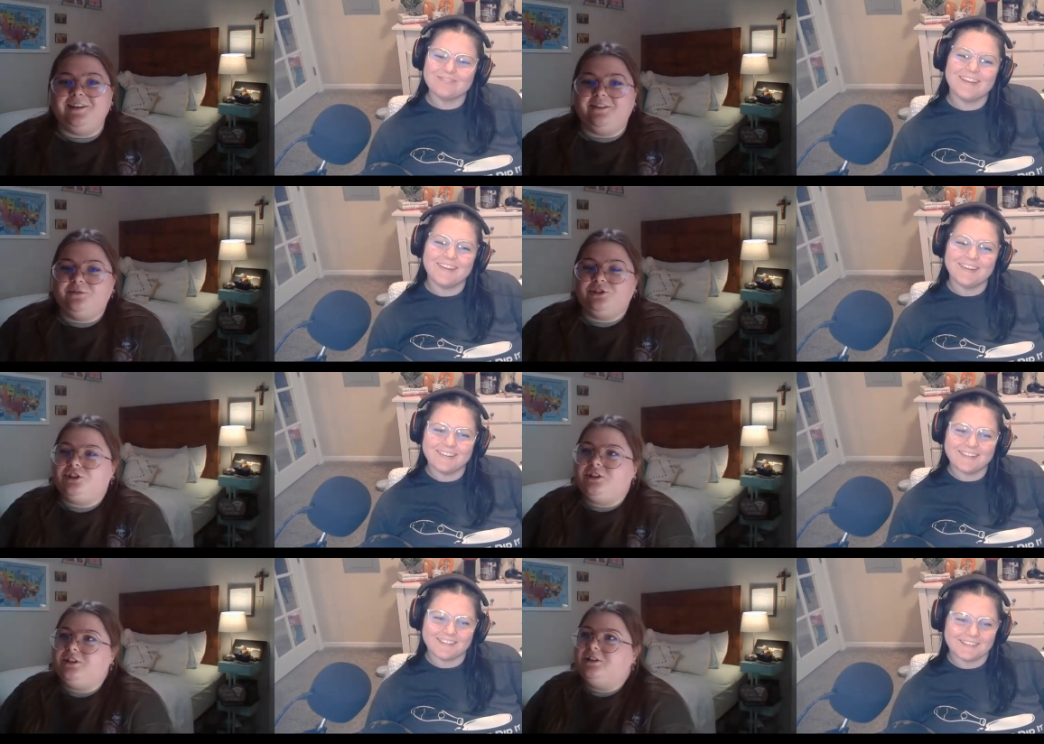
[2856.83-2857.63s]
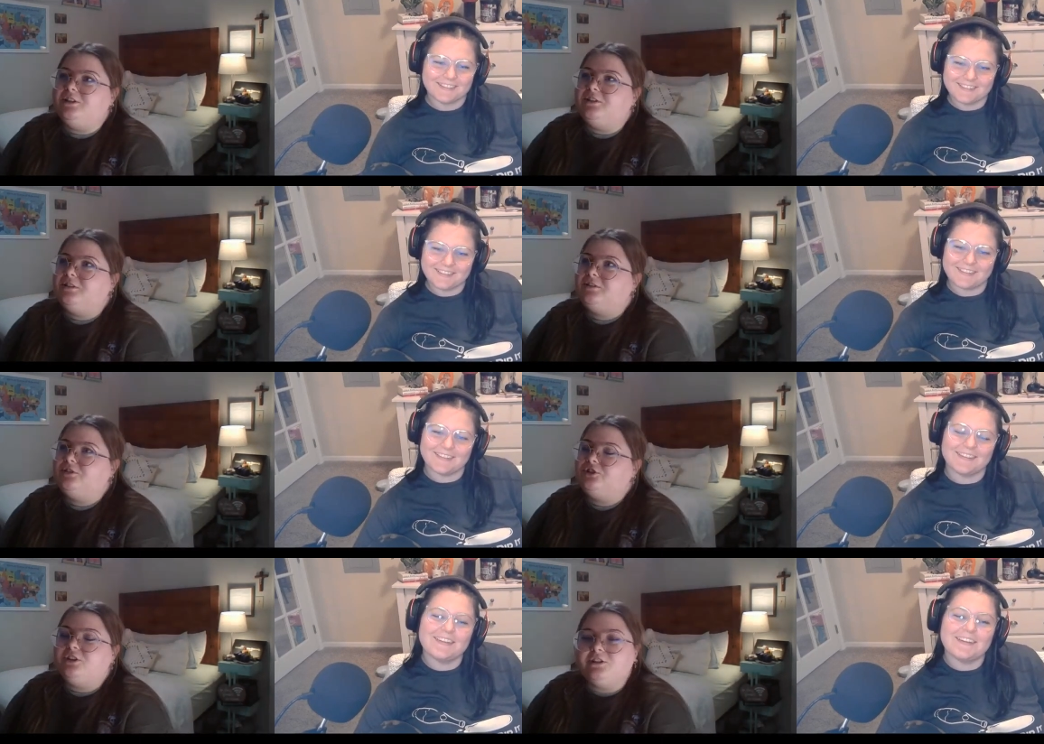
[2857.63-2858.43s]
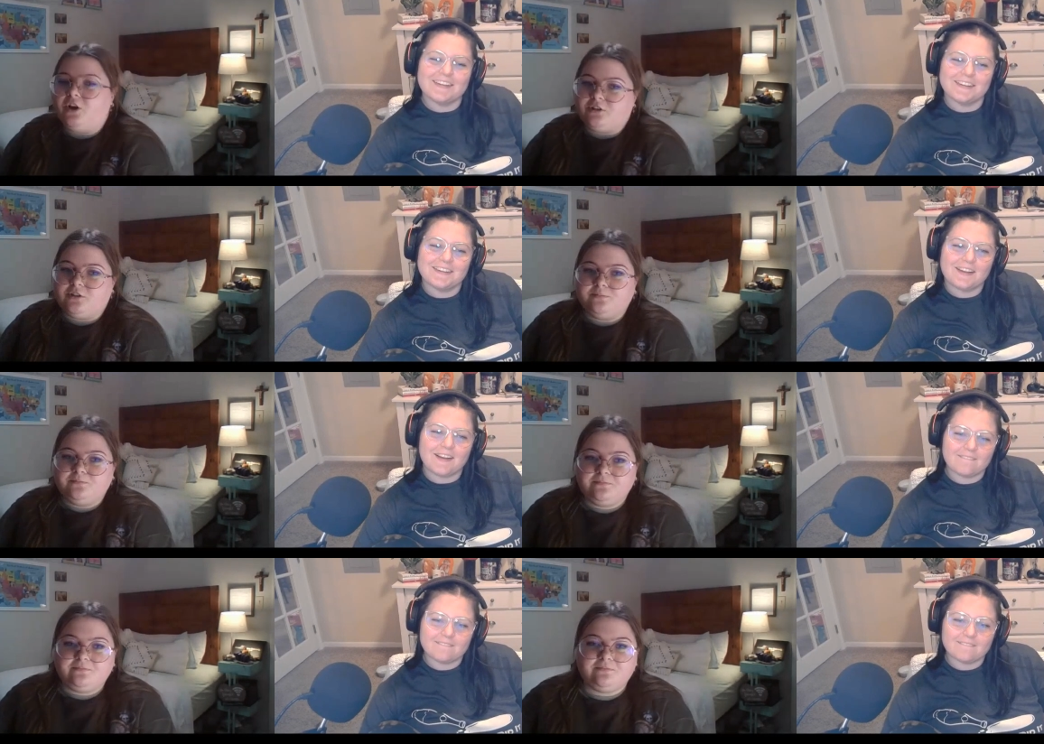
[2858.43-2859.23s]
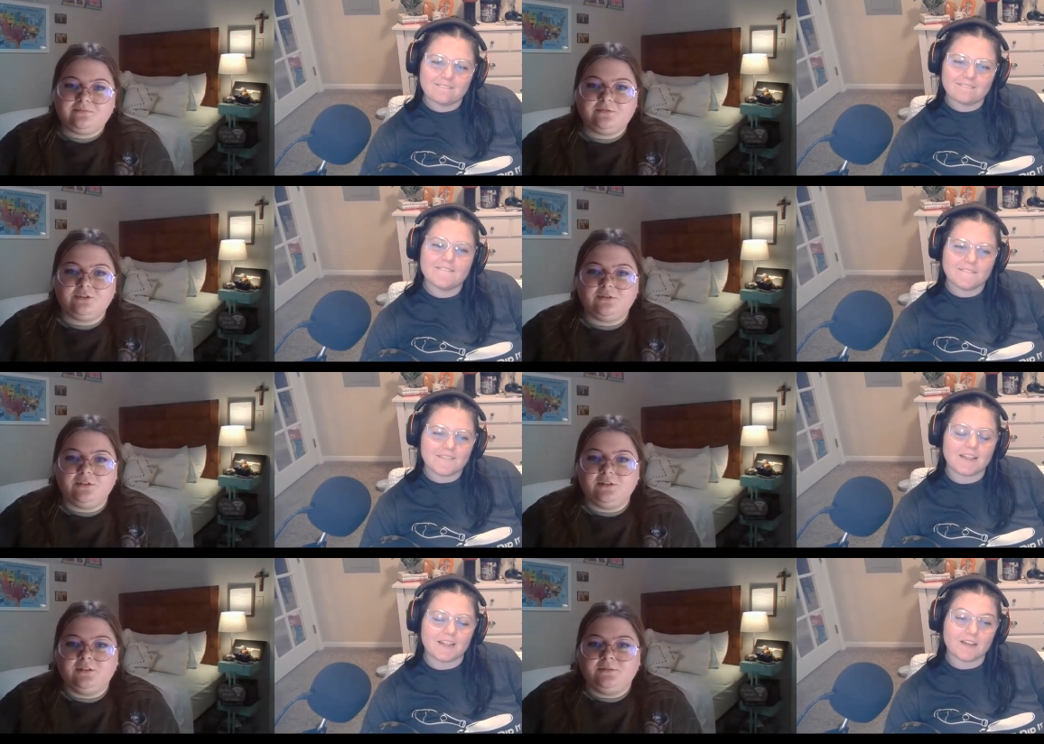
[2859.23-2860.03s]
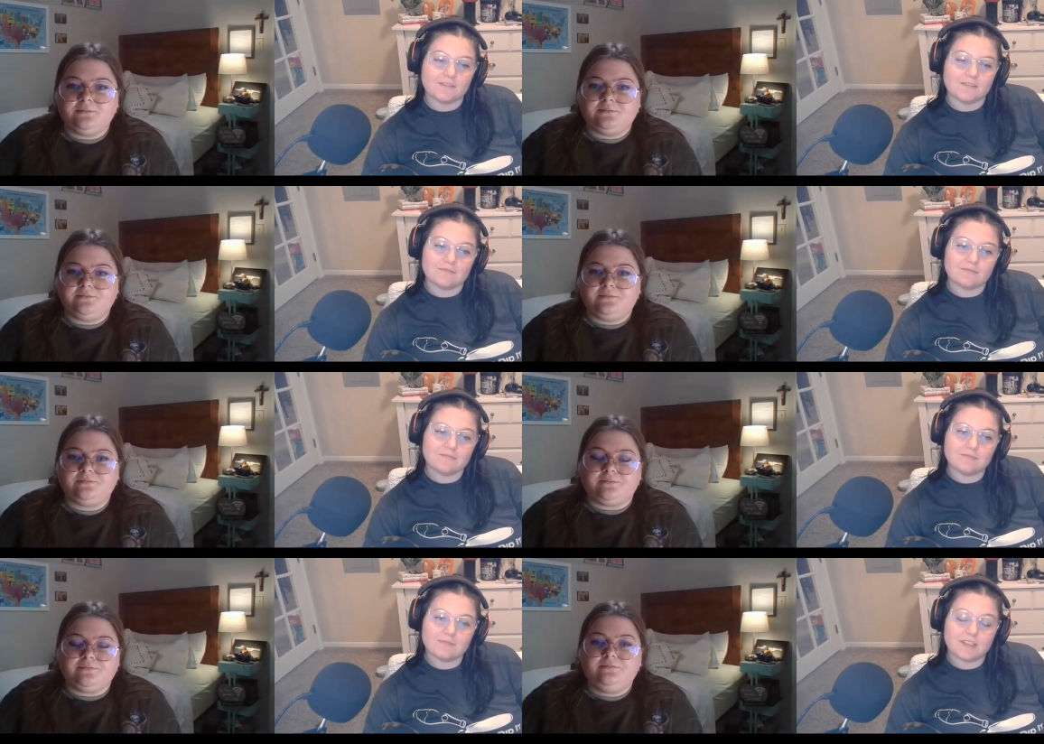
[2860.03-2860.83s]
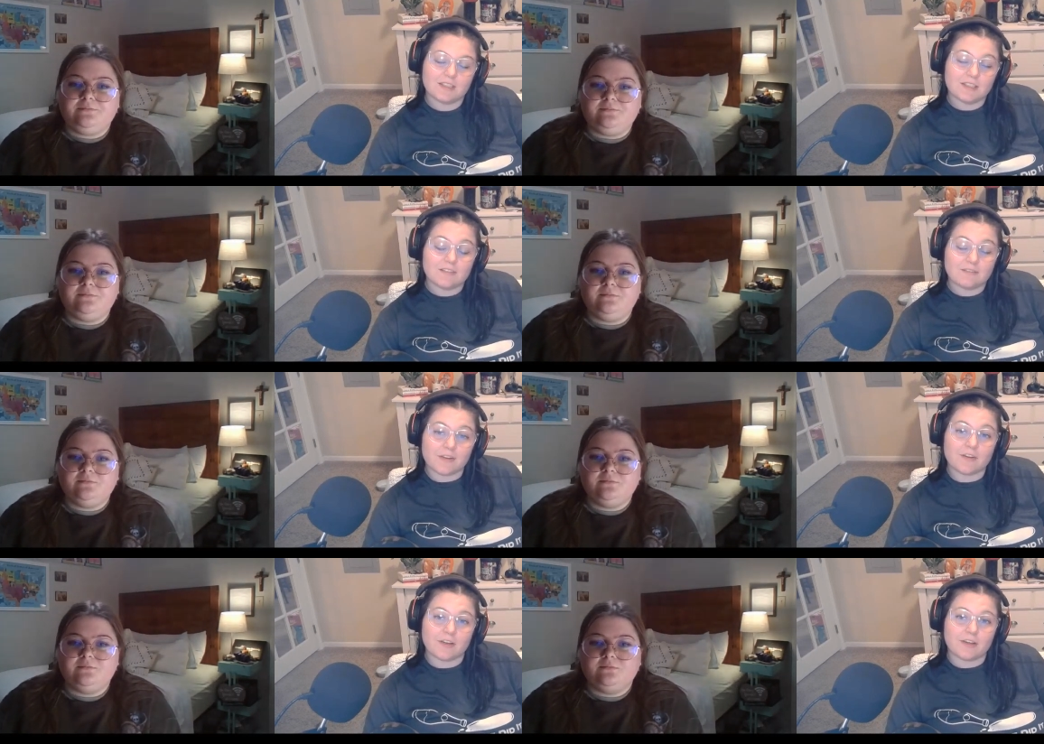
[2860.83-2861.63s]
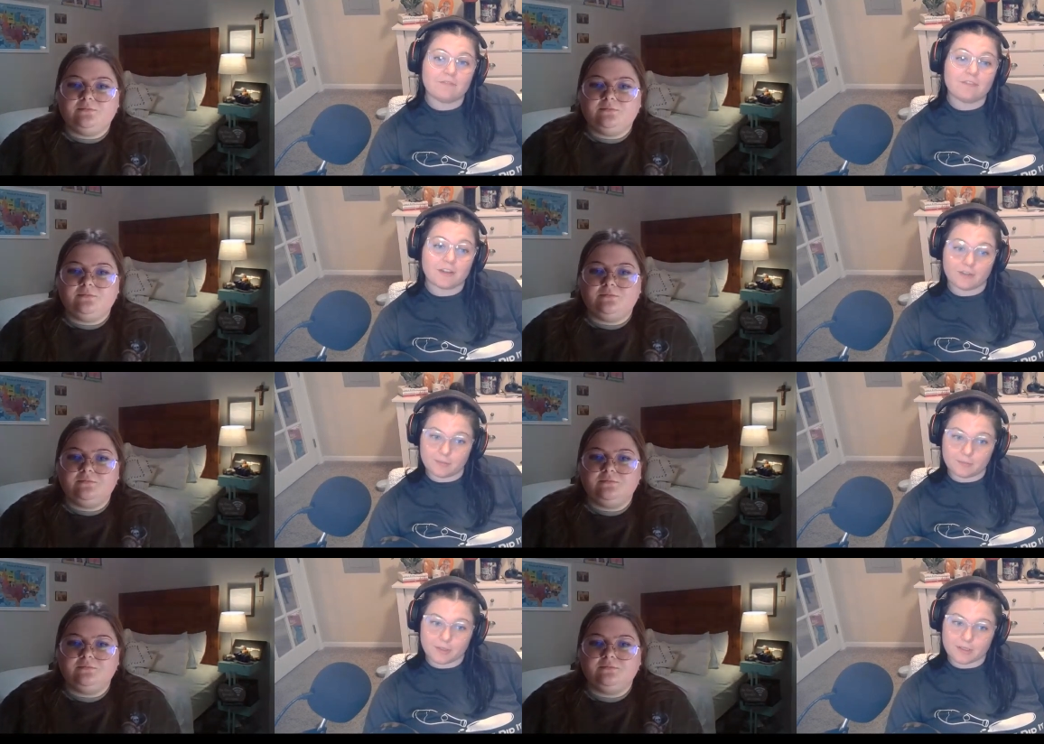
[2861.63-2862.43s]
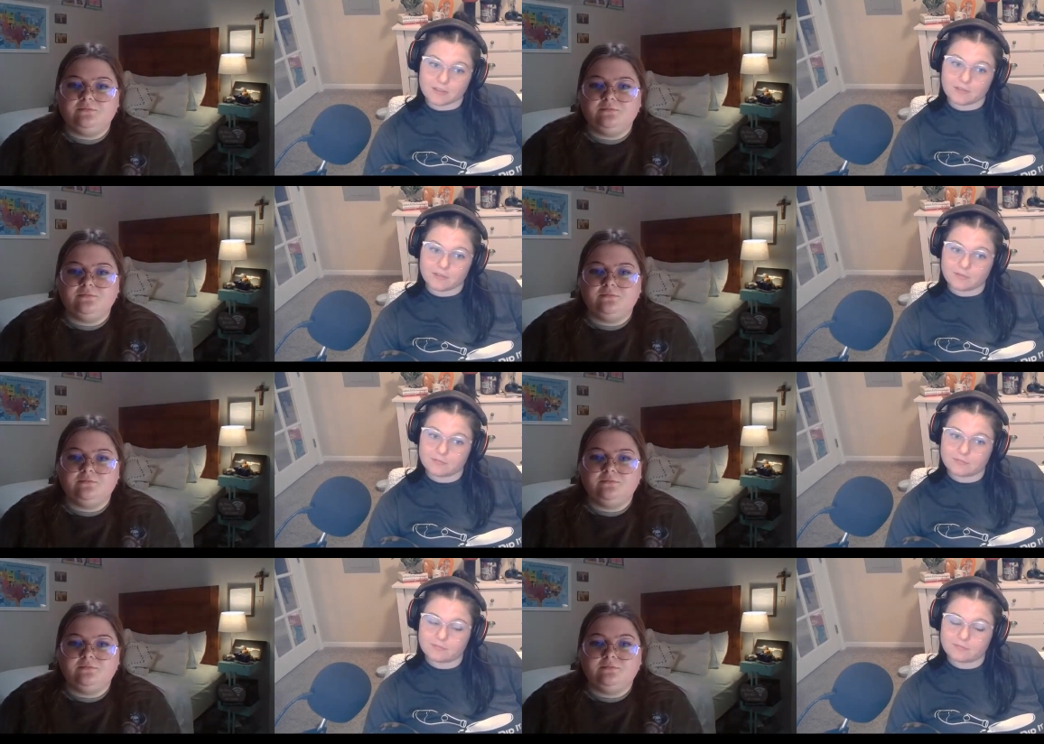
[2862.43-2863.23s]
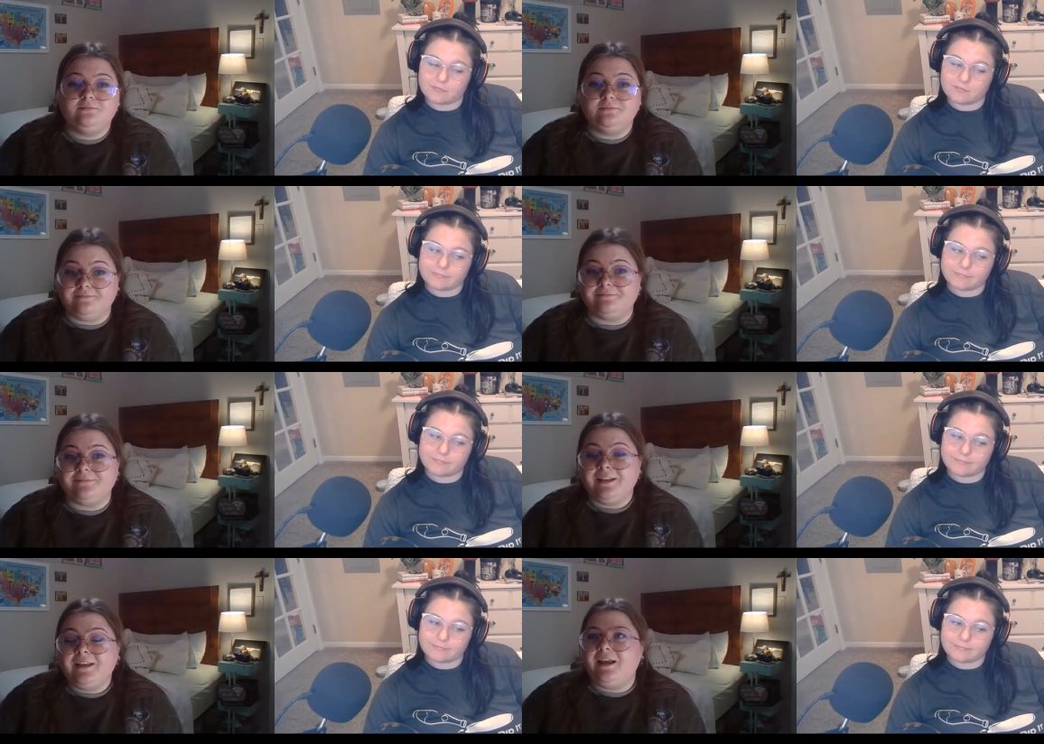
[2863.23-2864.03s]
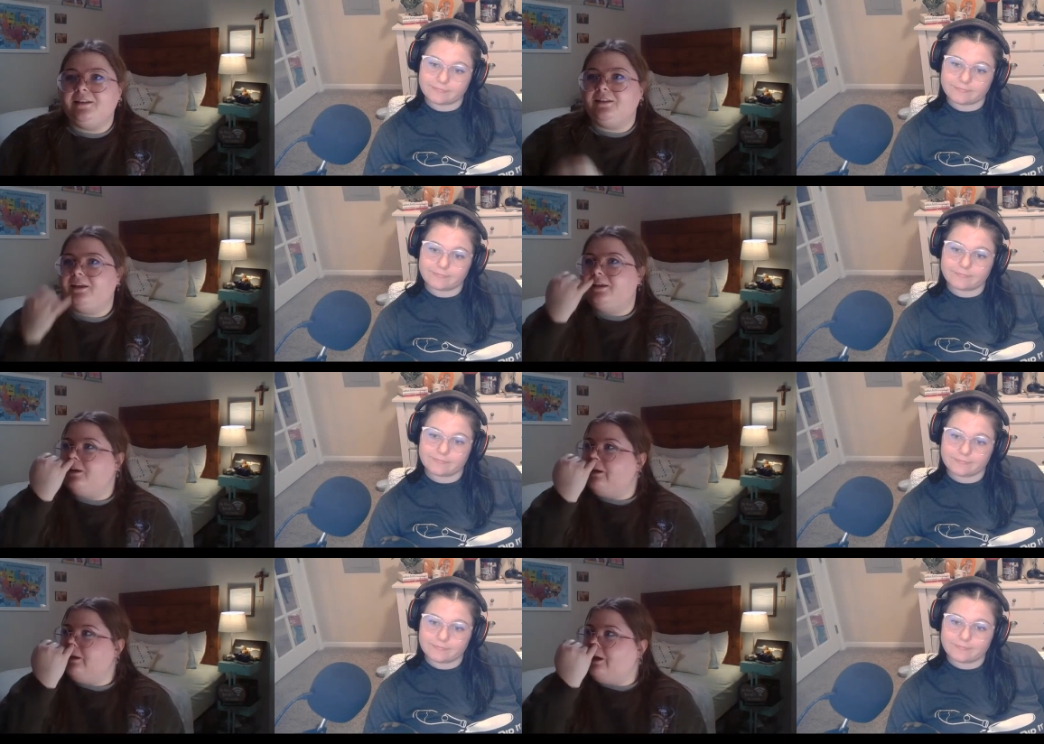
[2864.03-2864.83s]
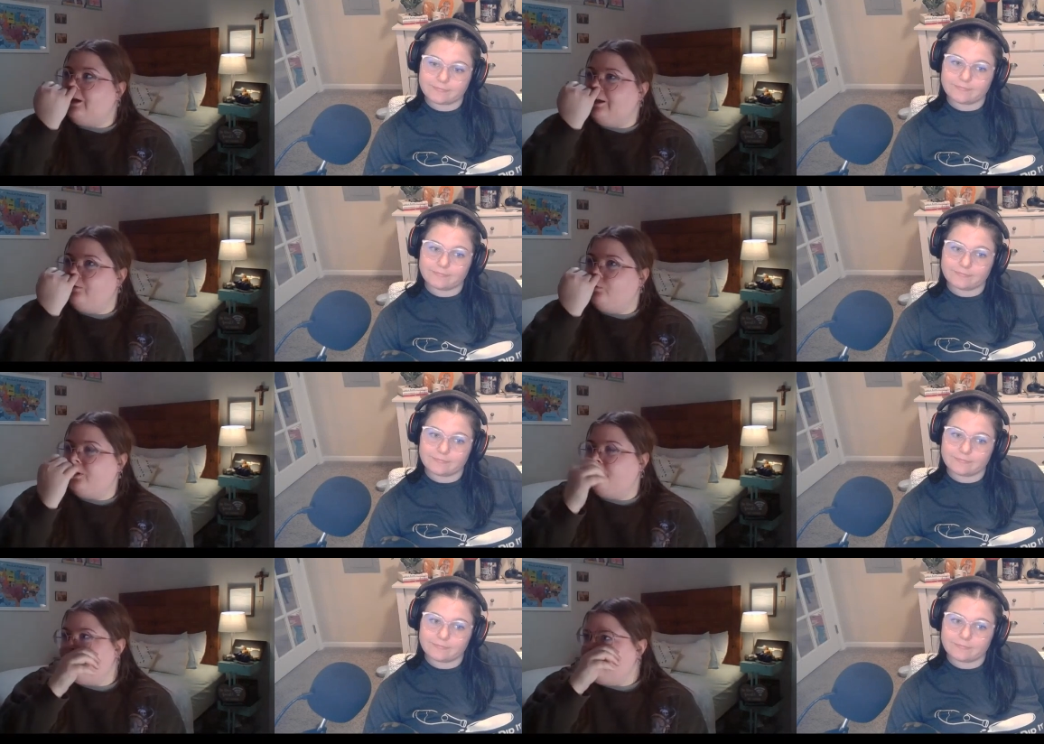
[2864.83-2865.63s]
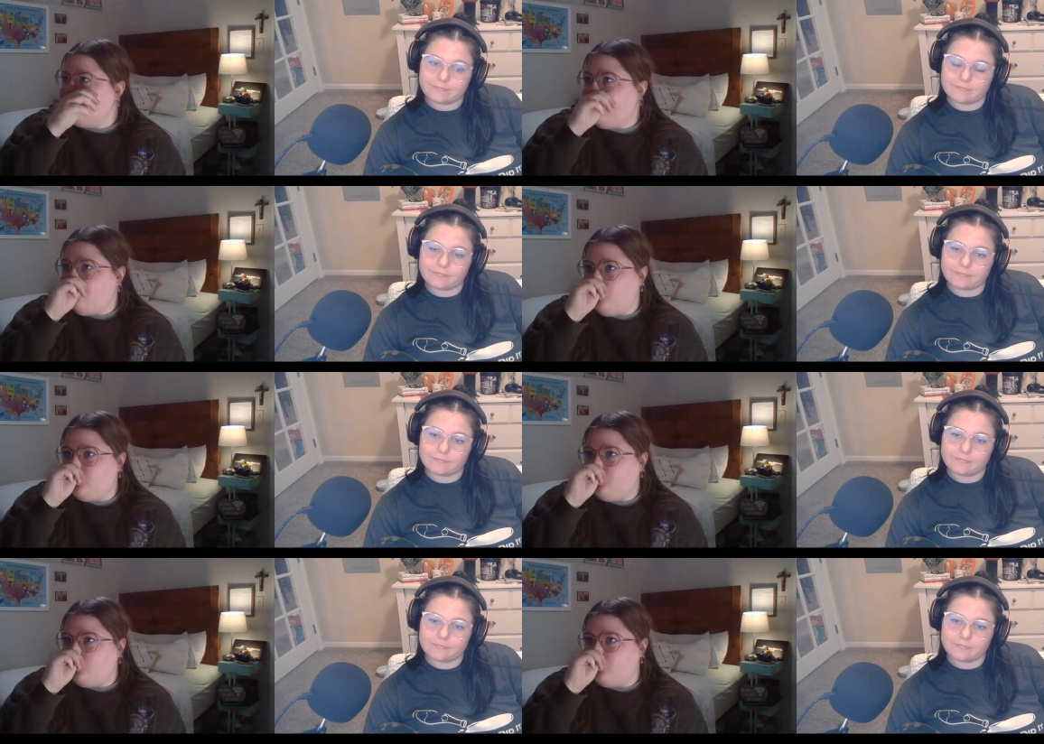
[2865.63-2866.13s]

Speaker 1: Um, she she's awesome.
Speaker 2: Yeah, very very impressive
Speaker 1: mm-hmm. and like i when the first